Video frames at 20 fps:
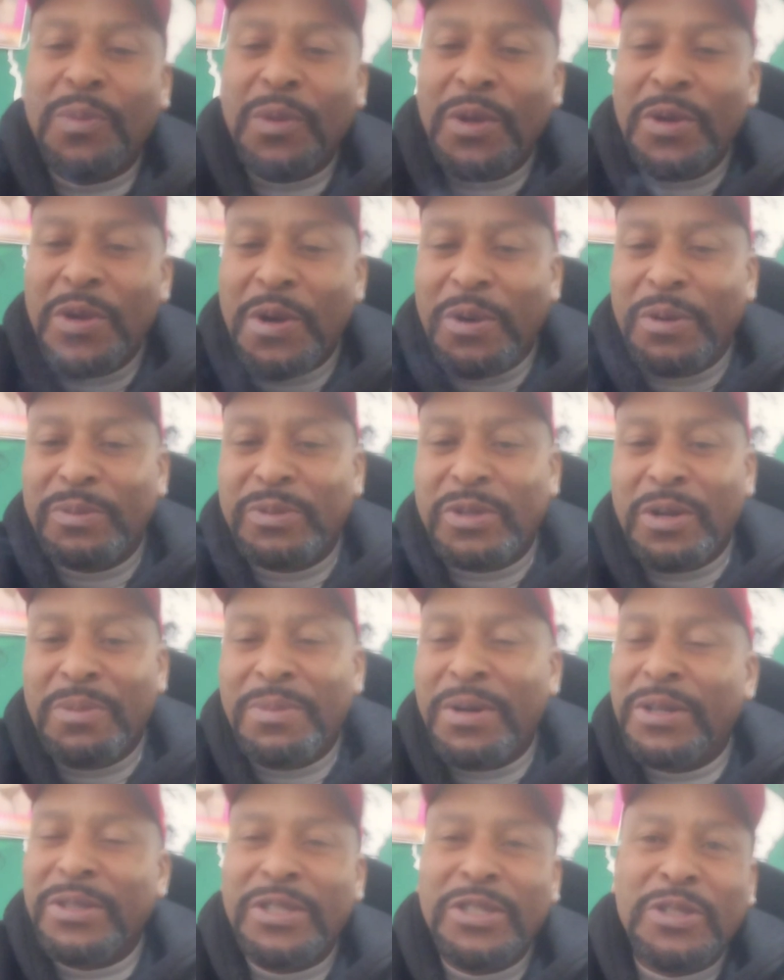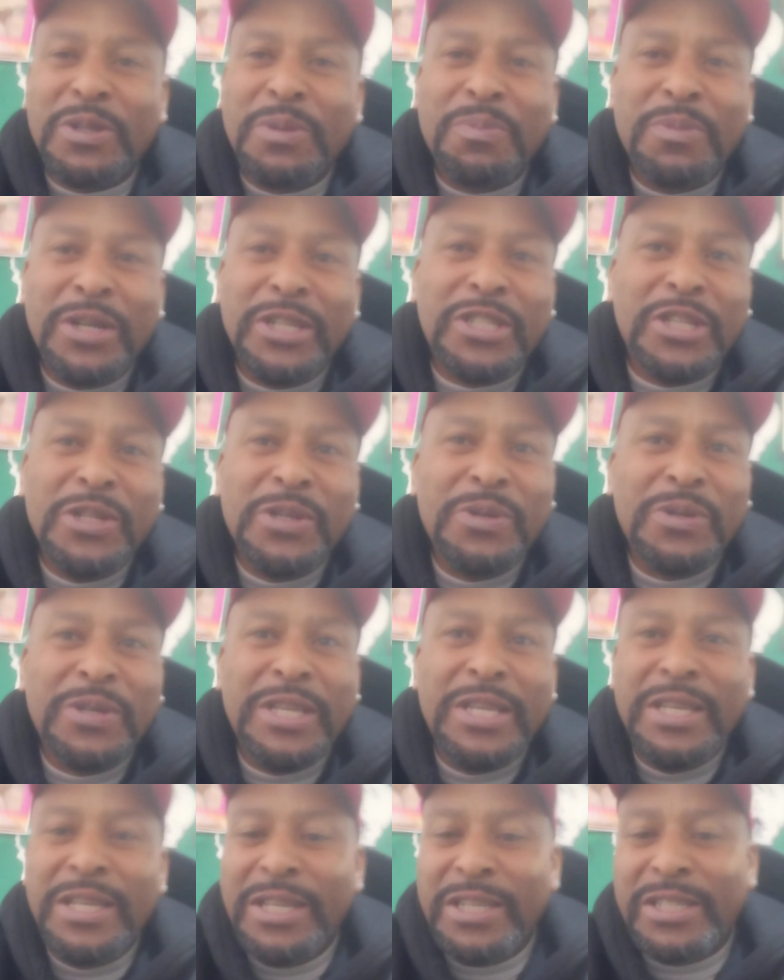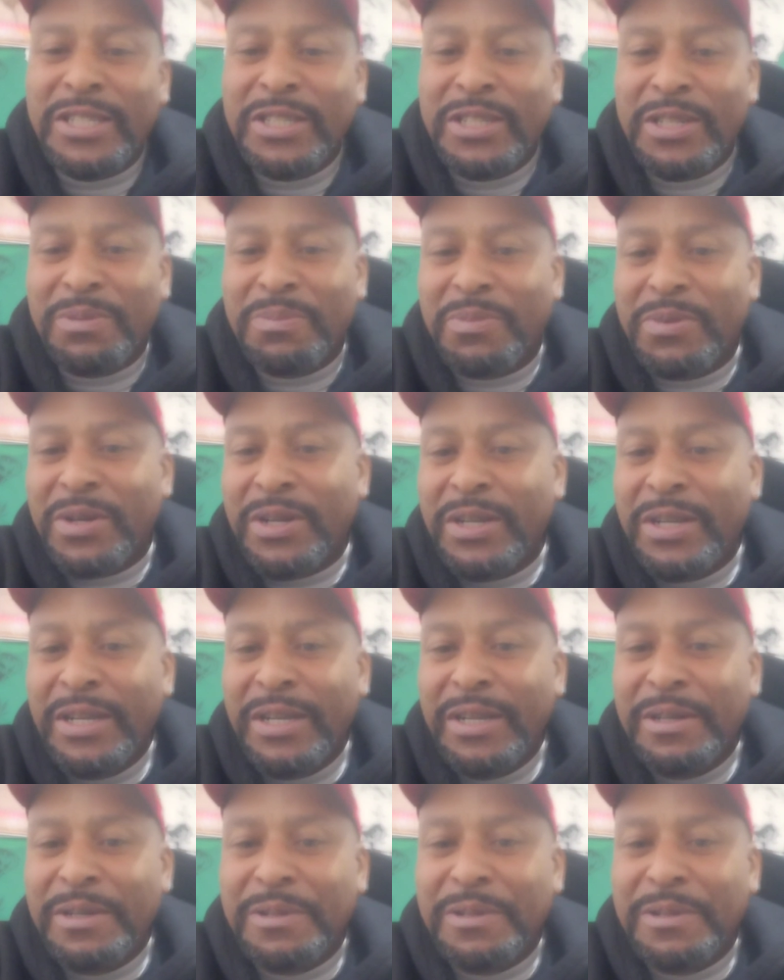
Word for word: You know what I'm talking about? Just a bunch of little kid shit, bruh.